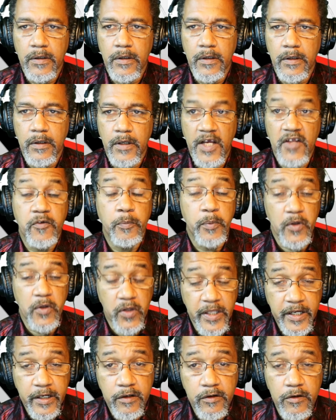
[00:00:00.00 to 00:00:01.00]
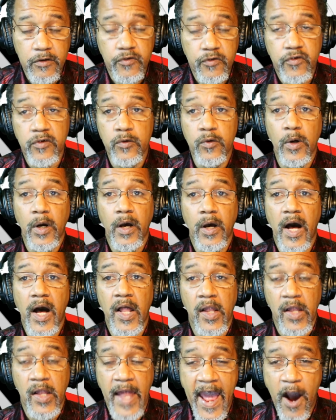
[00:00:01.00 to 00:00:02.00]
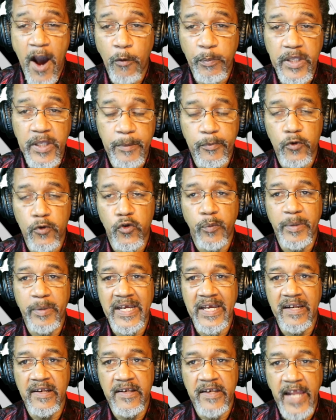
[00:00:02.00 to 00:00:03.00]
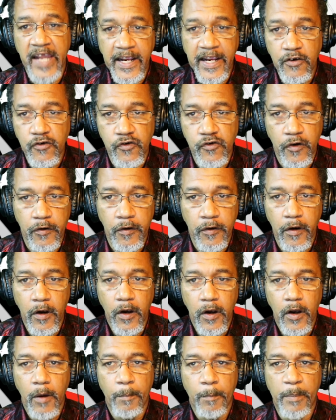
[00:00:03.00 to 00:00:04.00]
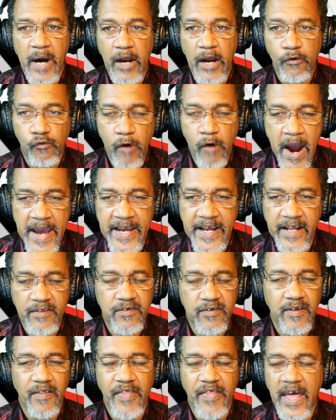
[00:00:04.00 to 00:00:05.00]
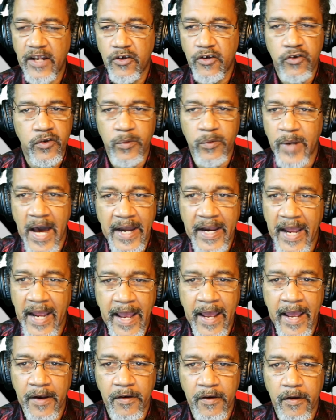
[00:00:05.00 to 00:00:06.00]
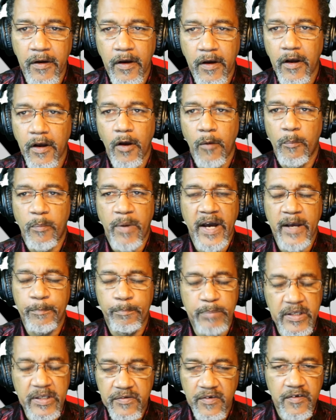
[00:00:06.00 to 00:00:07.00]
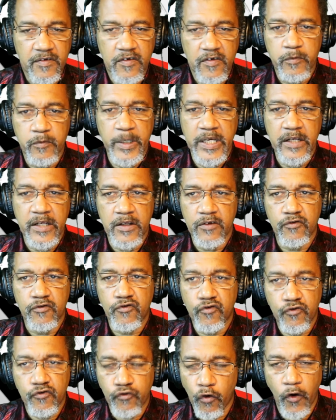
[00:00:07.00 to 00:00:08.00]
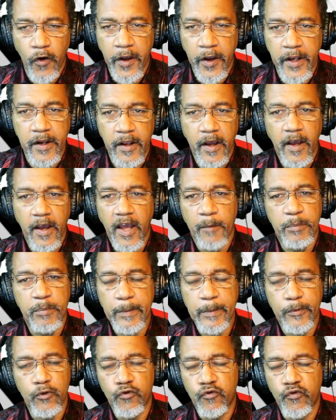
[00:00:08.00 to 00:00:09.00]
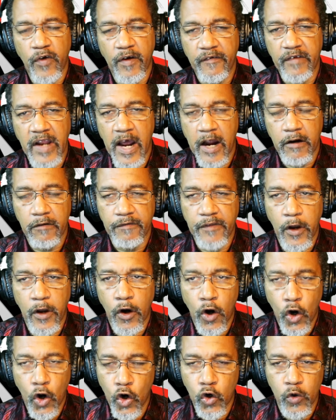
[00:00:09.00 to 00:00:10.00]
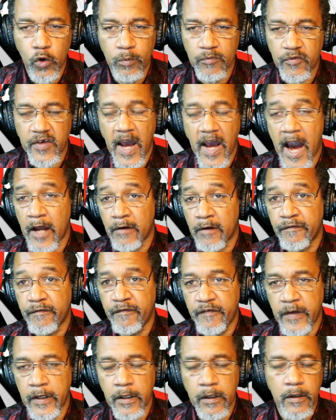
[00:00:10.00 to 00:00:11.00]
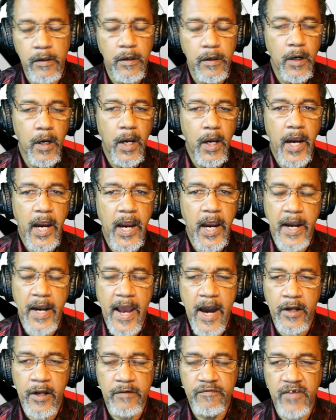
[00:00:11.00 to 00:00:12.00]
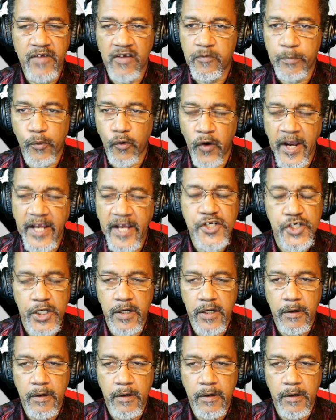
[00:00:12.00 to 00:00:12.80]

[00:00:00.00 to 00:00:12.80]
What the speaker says: It's political to allow people to be endangered by riots that do not end, by businesses being destroyed and people driven out of their homes out of fear and out of desperation.